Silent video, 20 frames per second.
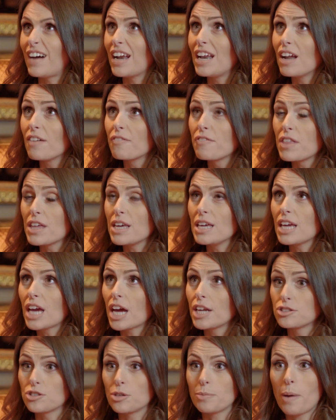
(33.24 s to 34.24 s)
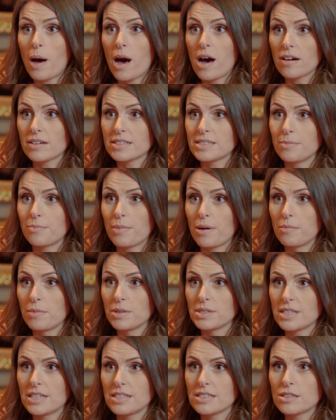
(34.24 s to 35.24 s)
I love the country parks in
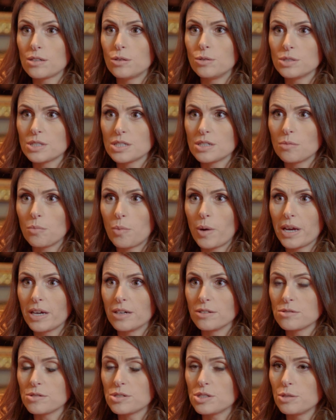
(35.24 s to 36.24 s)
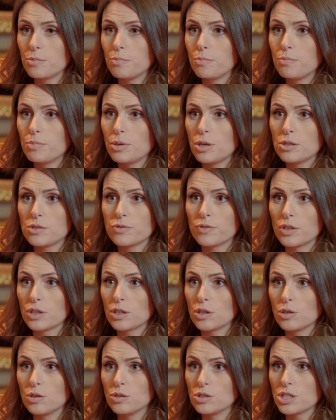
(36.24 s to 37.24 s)
Brentwood, so there's Thornden and Weald, which are beautiful
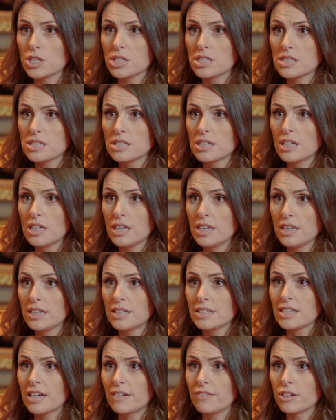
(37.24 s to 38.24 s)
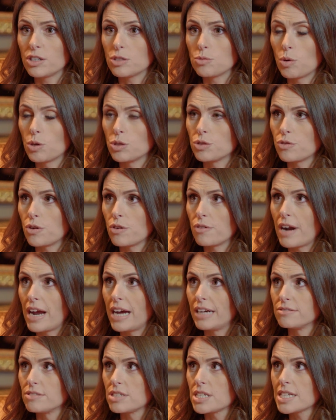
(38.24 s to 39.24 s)
and gorgeous to have a good wander
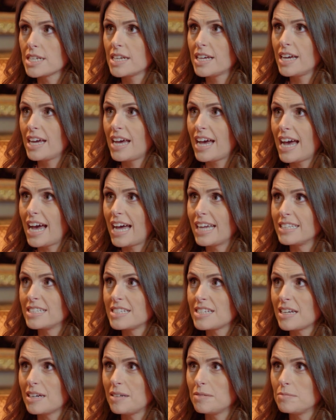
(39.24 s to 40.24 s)
around. And